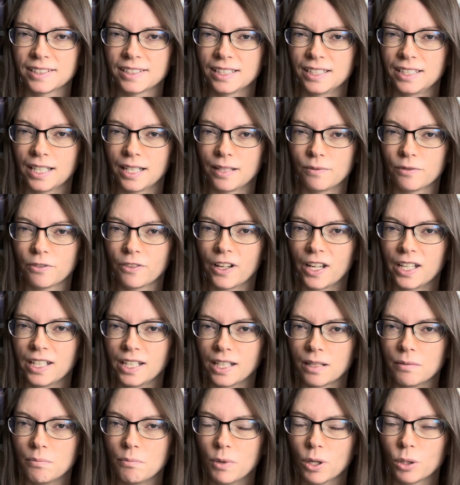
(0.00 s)
and I'm finding
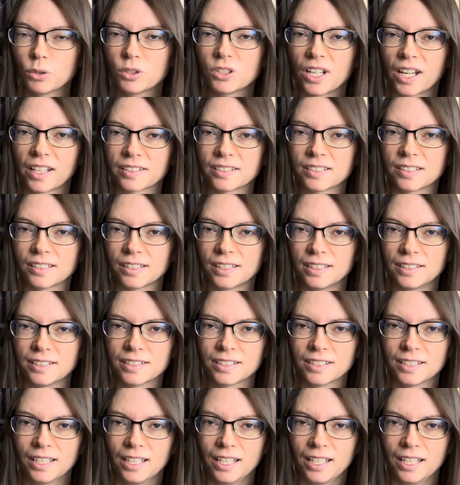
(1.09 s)
it most excellent.